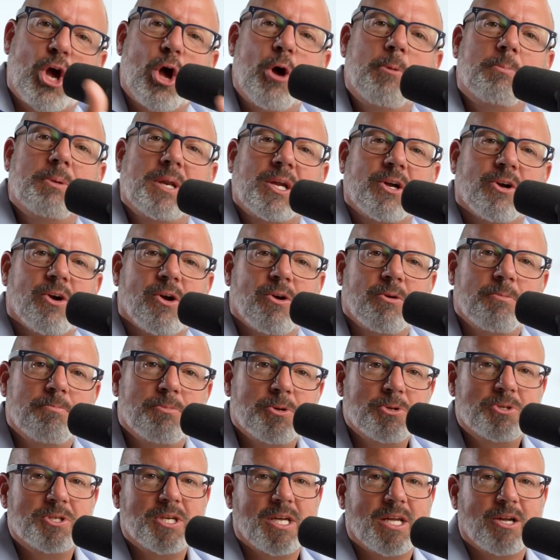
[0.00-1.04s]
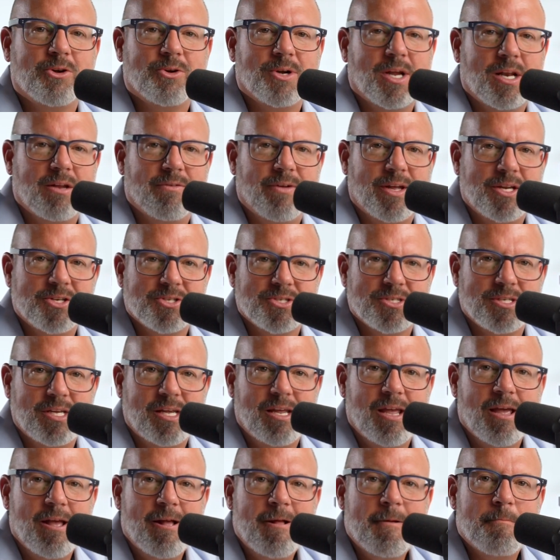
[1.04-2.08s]
to opening her own boutique creative
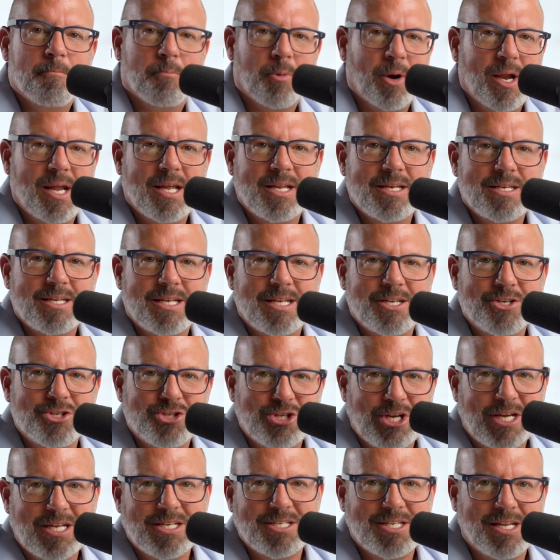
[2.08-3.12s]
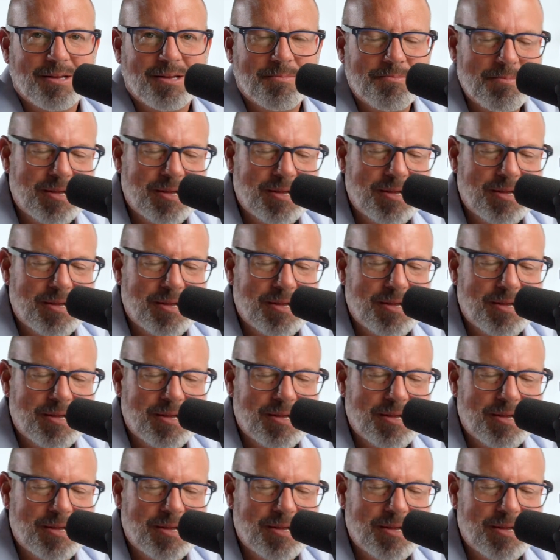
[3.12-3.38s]
agency, Brand Enchanted